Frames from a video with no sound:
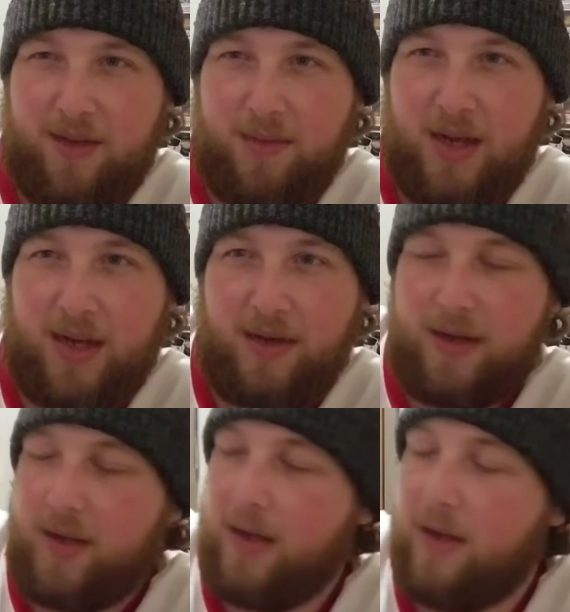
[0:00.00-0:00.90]
him behind
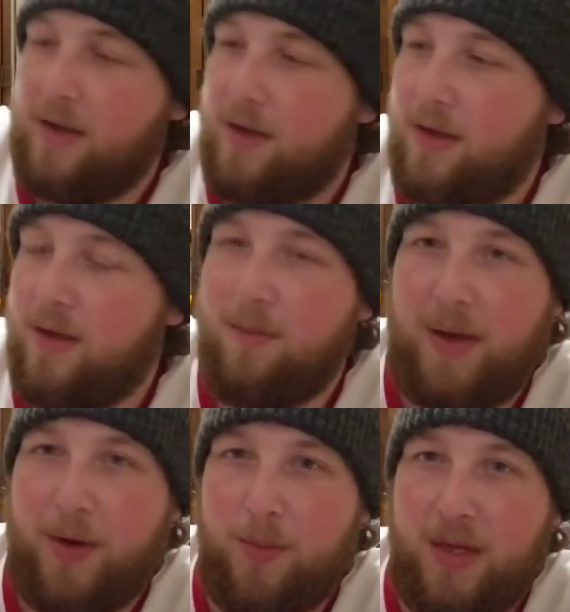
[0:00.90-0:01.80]

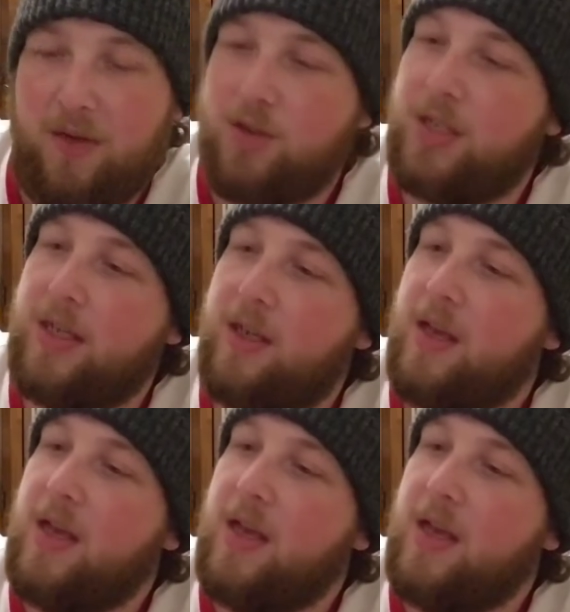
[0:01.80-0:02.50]
my herbology,